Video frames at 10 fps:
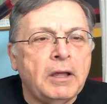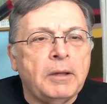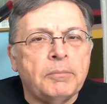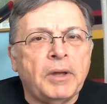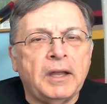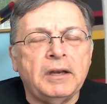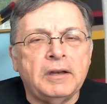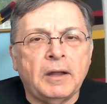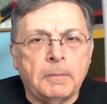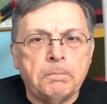but
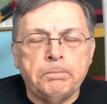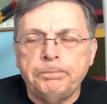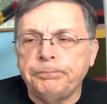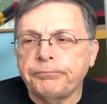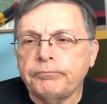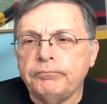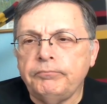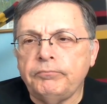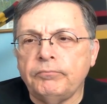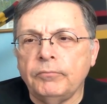um,
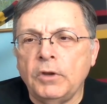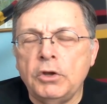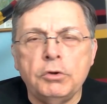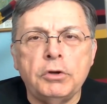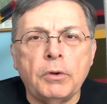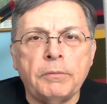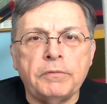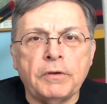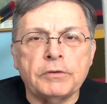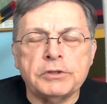you'd know him if
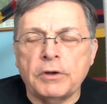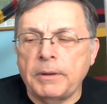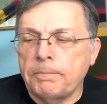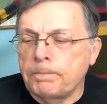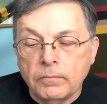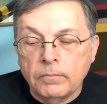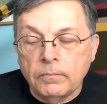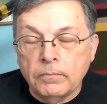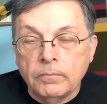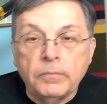you ever saw him.
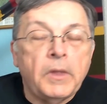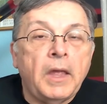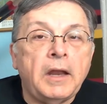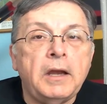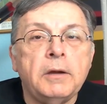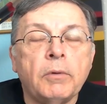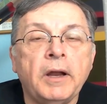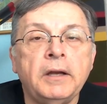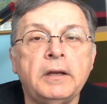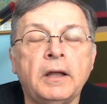At any
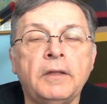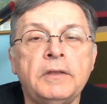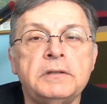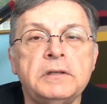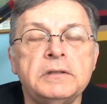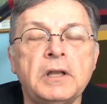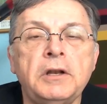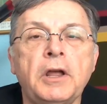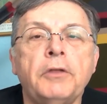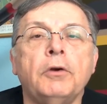rate, uh, this is
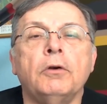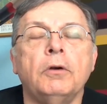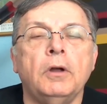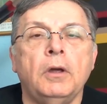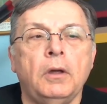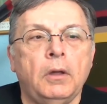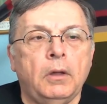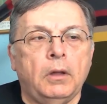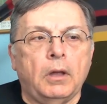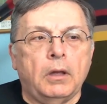another
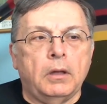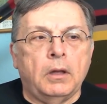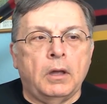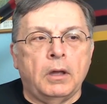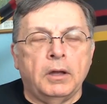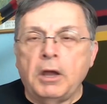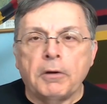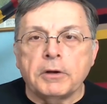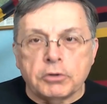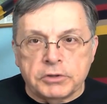uh,
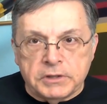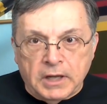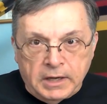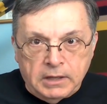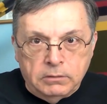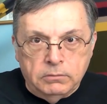character study